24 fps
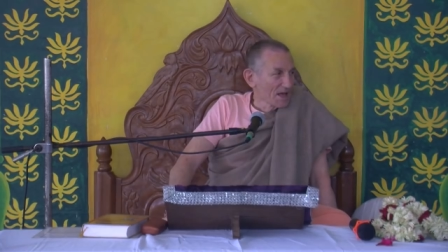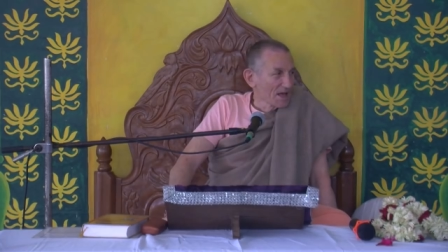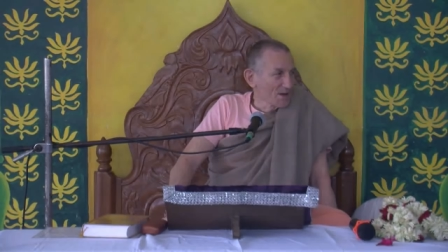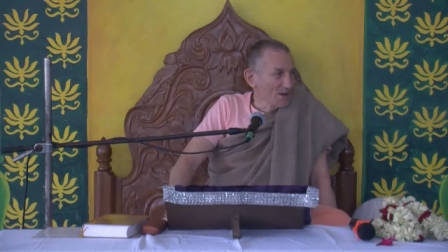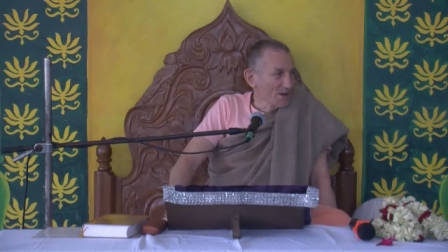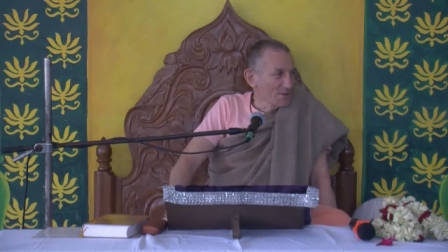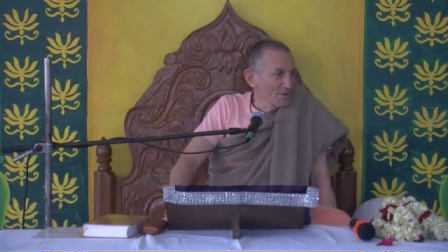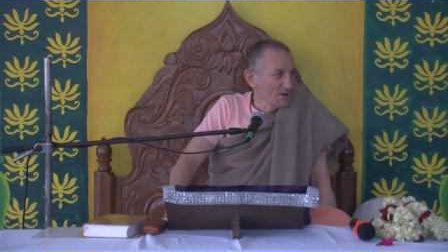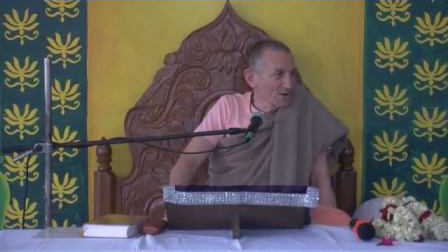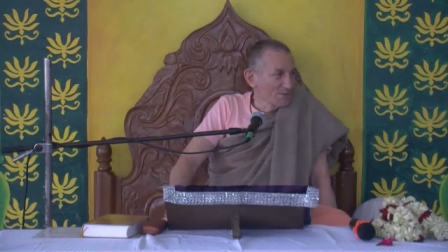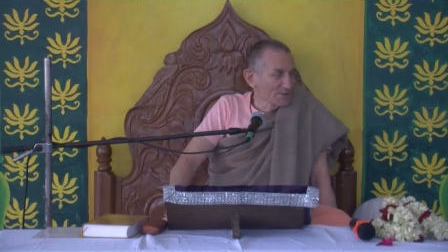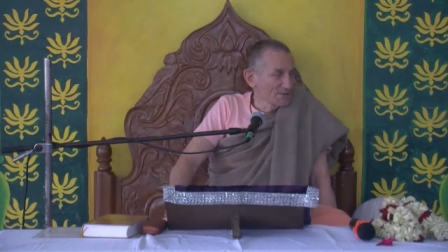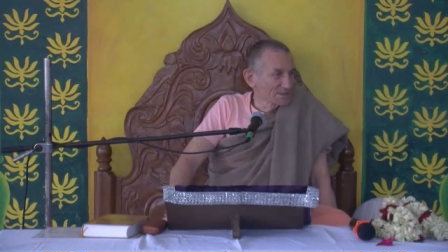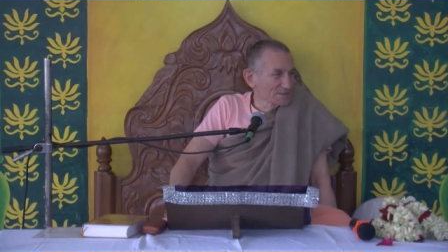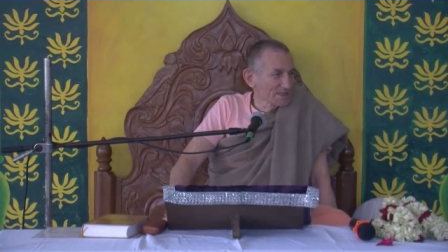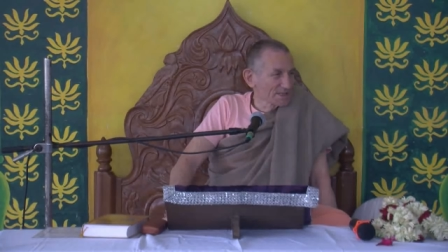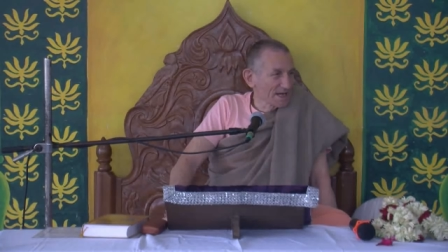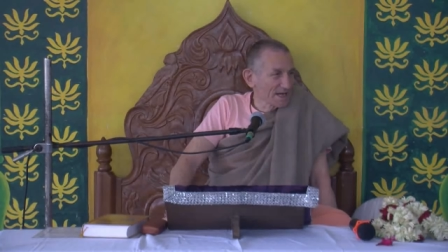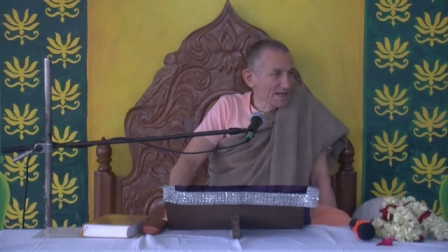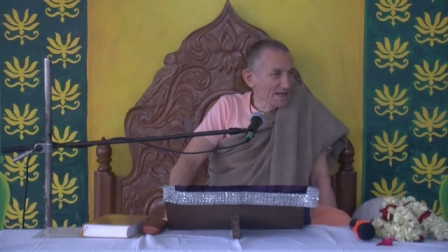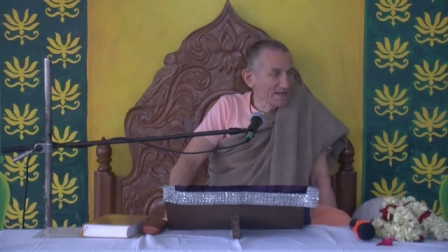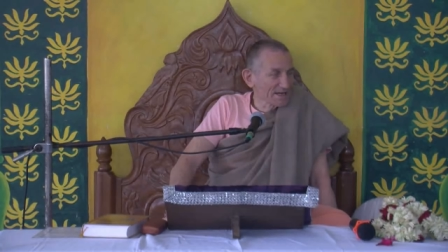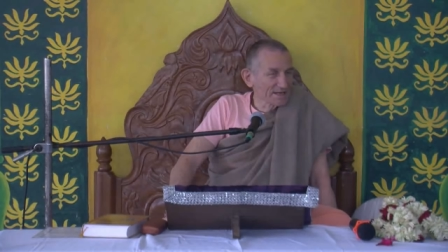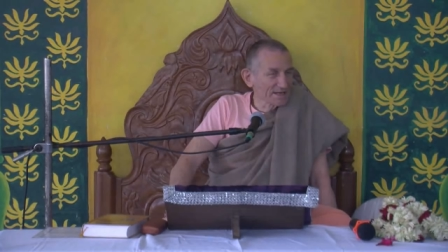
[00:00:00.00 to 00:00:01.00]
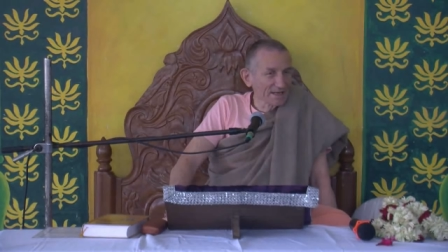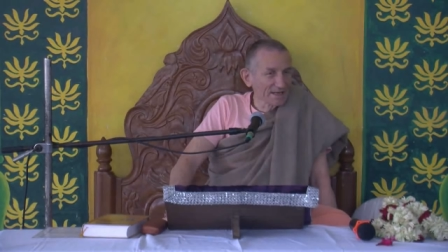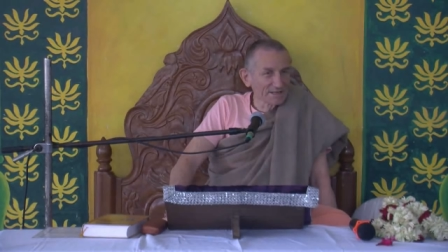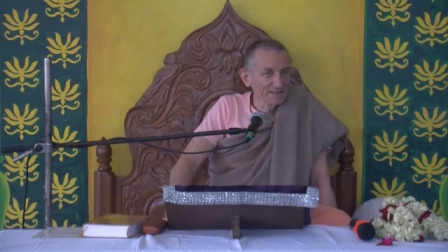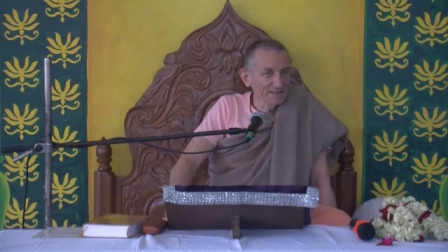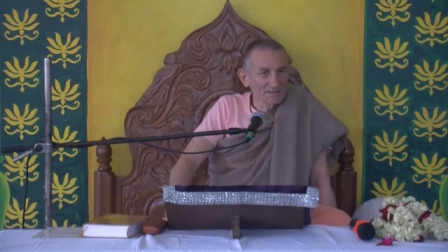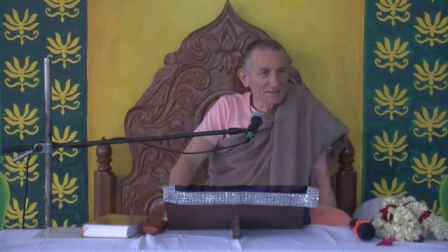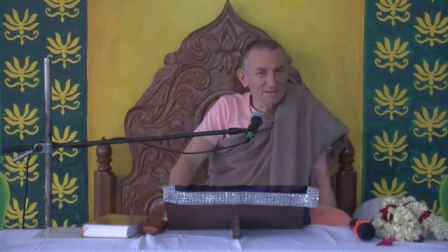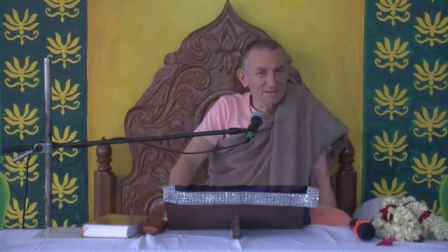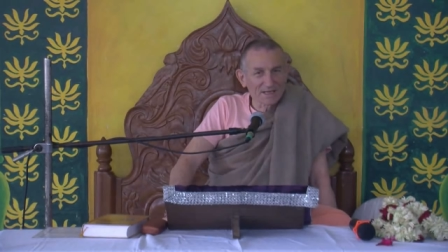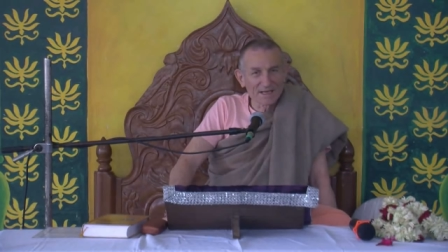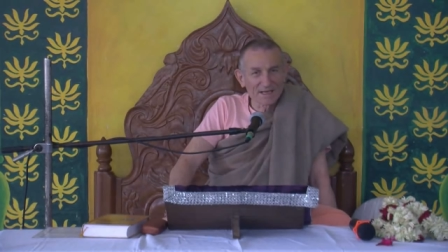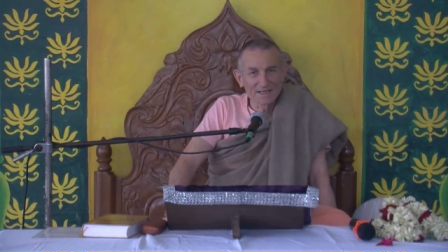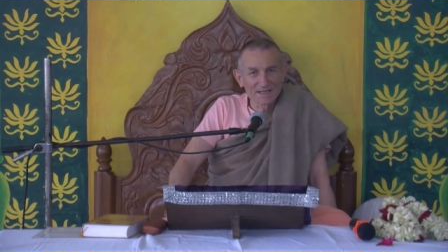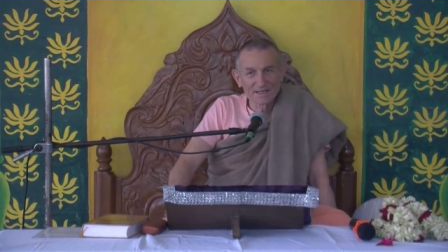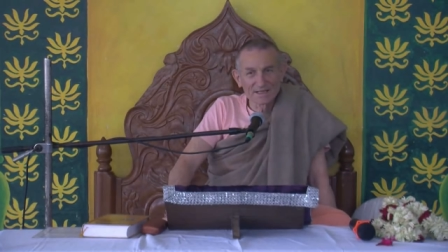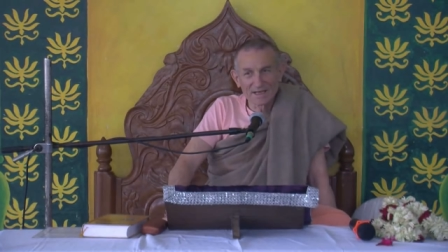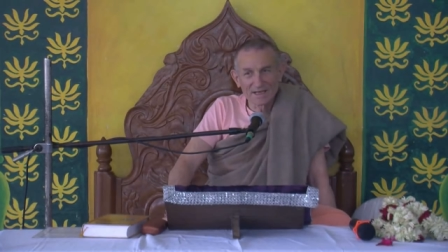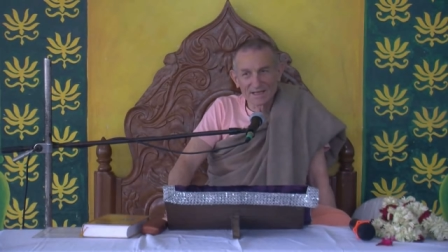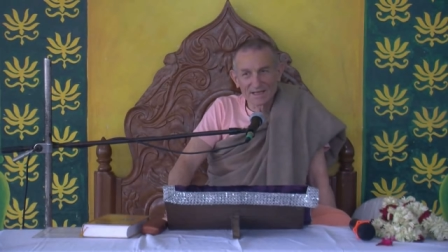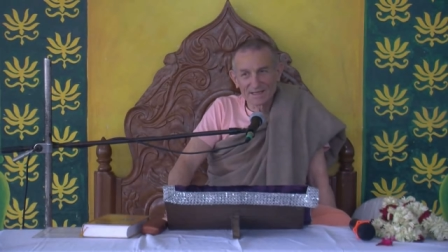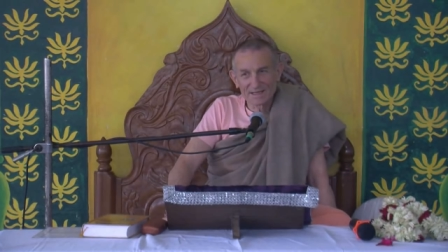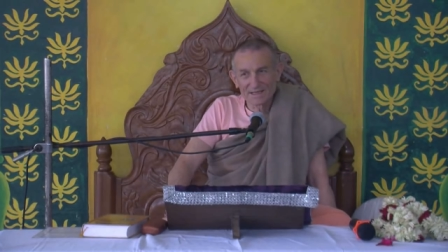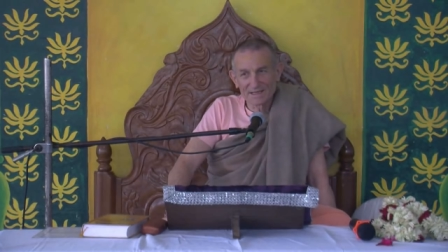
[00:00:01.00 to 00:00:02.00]
And Prabhupada said, I can understand
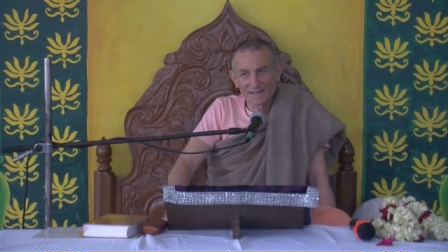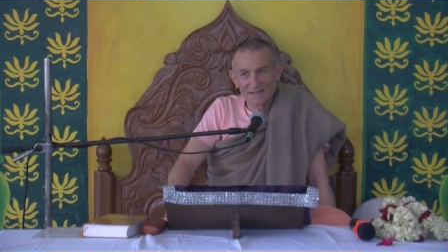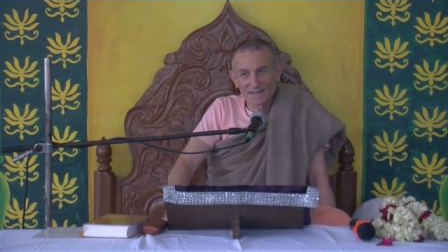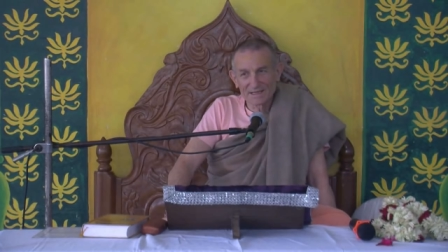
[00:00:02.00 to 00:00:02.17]
that